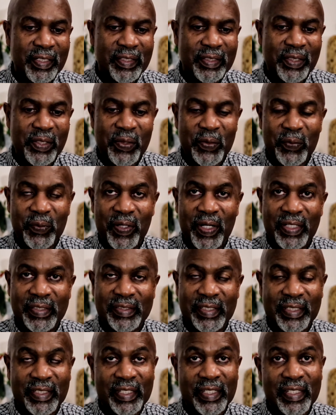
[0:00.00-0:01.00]
Now,
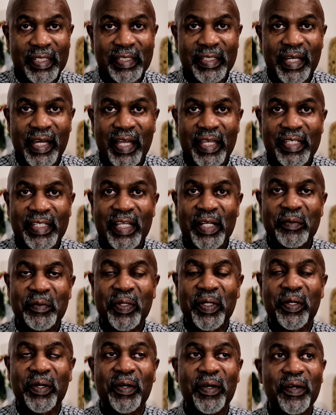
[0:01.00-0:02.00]
as a kid, I can
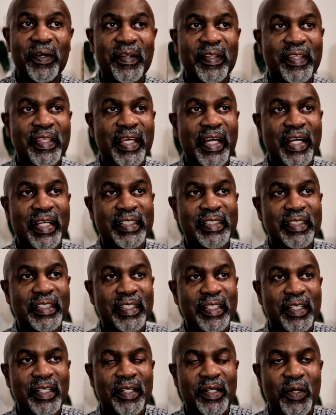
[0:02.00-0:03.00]
recall that,
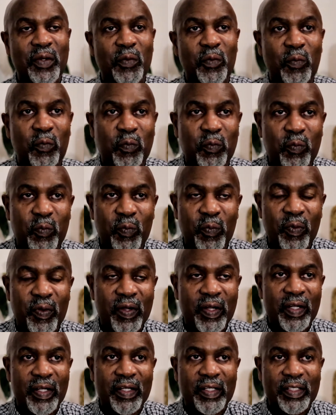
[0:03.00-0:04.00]

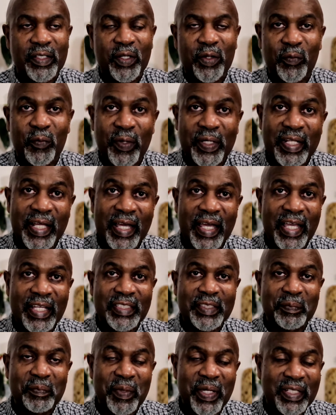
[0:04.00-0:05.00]
you know, what I
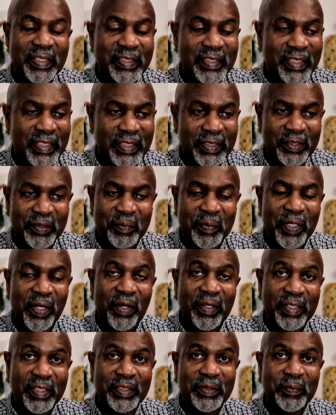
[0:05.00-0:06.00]
expected, to be
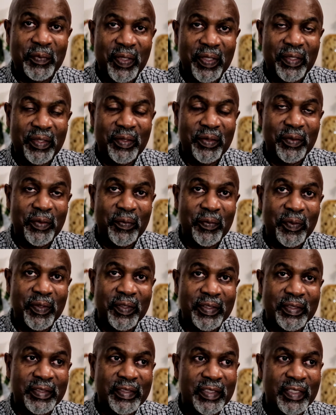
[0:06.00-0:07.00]
honest with you,
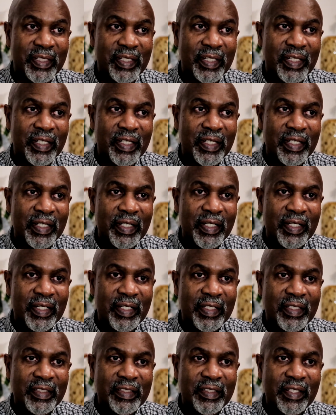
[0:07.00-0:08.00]
was
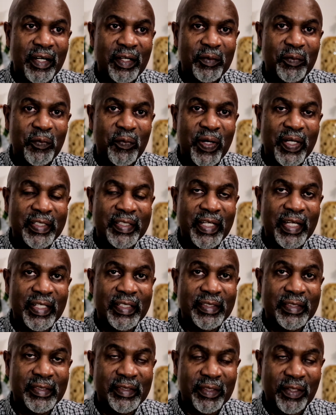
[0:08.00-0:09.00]
not what I
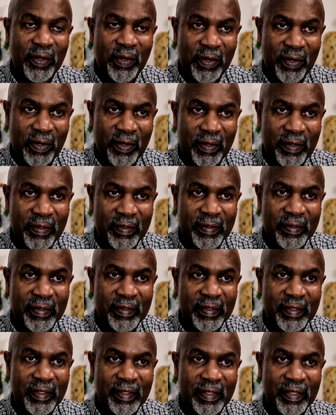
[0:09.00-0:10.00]
saw.
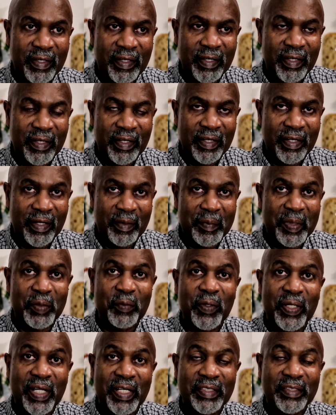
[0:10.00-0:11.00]
I mean,
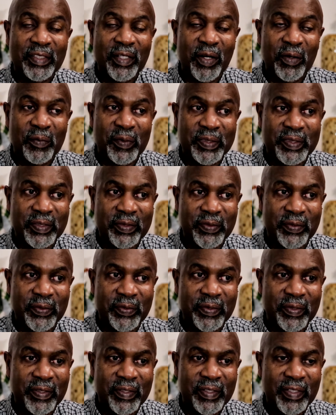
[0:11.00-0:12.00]
what I saw was
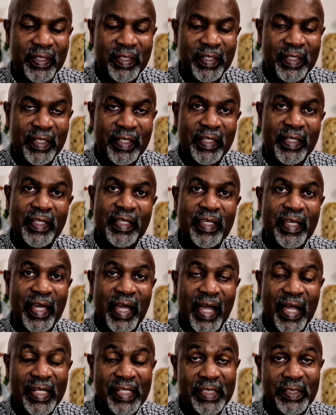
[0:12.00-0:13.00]
good. He
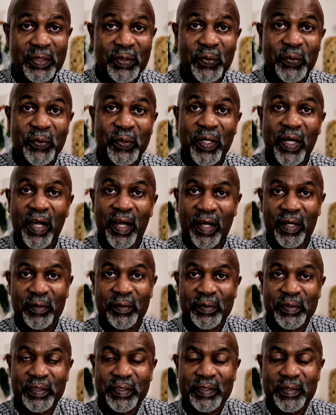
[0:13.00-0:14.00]
had his own
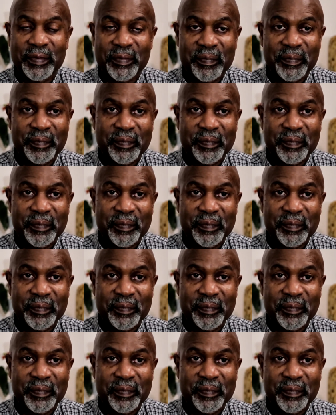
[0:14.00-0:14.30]
house,